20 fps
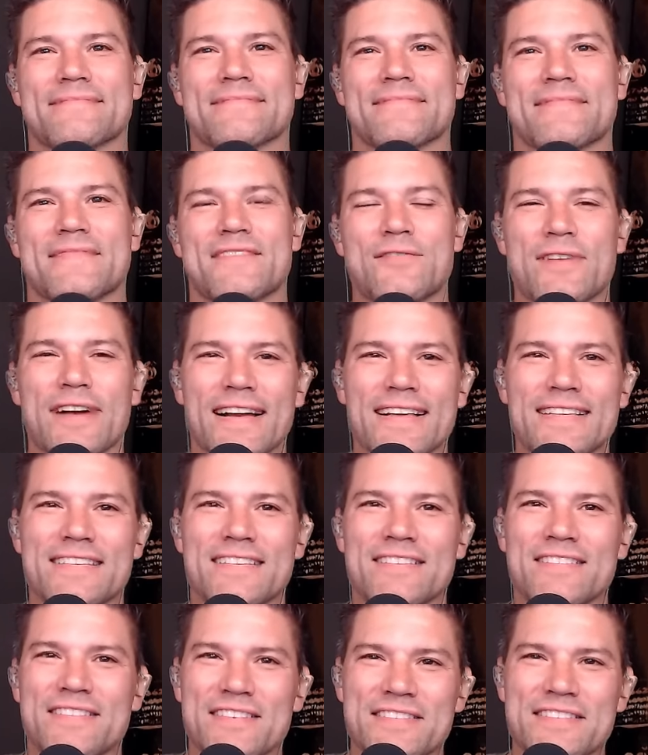You guys, this,
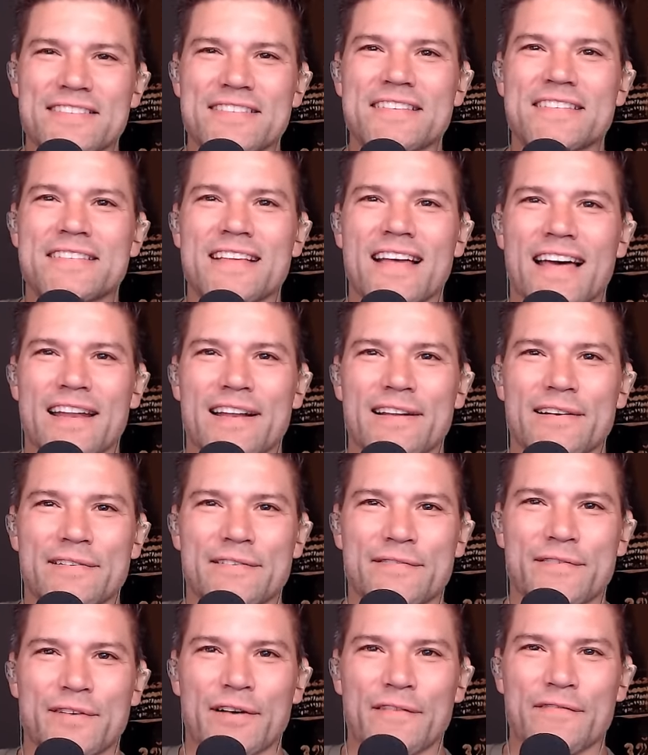this is a side
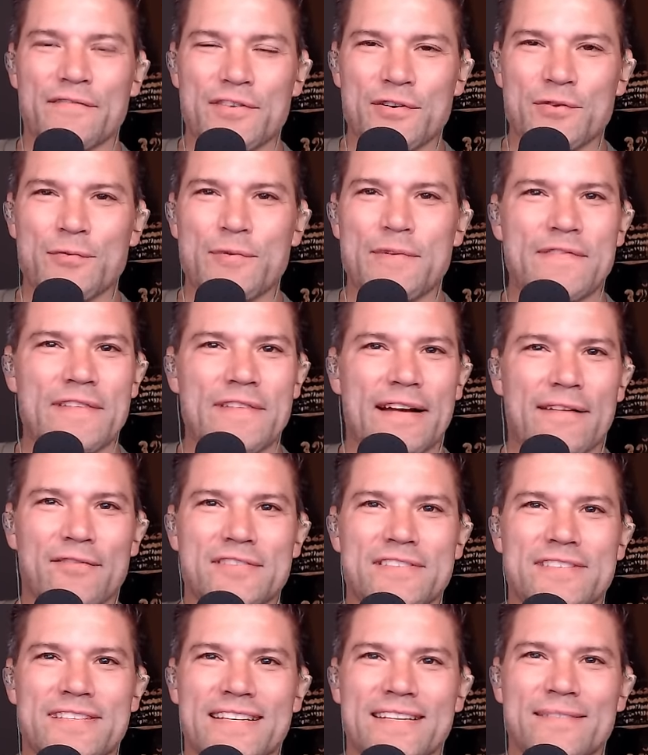of, of you we've never
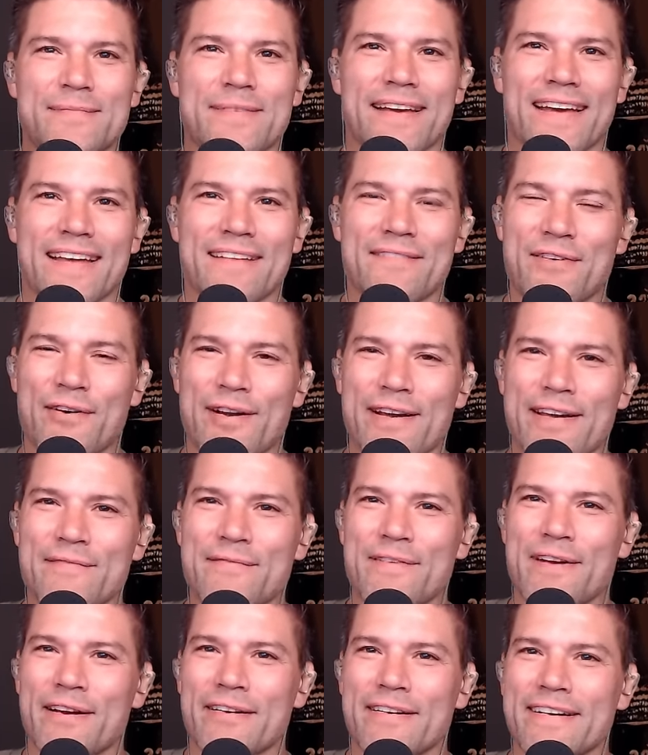seen, man. Very,
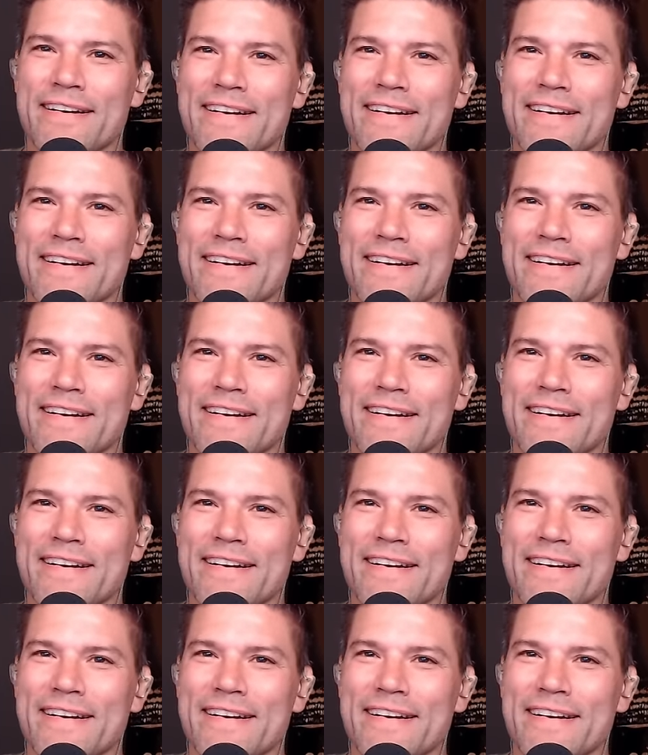very...